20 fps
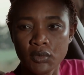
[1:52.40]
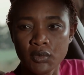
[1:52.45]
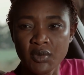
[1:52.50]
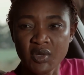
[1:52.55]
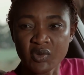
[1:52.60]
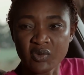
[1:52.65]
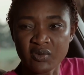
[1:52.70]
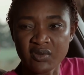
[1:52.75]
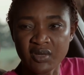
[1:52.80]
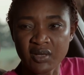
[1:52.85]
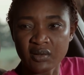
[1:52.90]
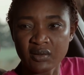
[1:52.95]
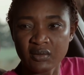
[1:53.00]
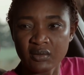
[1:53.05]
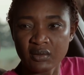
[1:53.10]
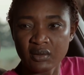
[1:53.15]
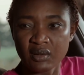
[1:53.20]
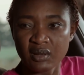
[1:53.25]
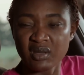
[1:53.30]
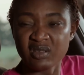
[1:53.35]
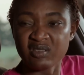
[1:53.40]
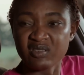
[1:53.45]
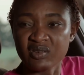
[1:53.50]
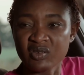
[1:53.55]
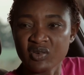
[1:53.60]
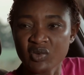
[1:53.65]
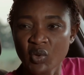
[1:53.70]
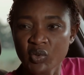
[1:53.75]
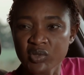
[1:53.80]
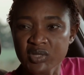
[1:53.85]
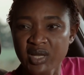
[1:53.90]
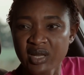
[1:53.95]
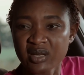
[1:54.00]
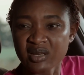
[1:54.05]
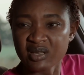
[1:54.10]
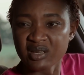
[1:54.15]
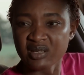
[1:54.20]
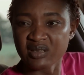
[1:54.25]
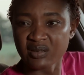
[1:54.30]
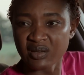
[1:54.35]
Now, Susan, he's not an
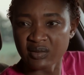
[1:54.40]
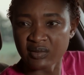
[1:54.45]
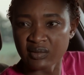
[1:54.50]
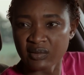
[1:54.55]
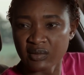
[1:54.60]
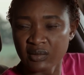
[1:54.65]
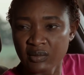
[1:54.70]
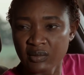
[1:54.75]
idiot.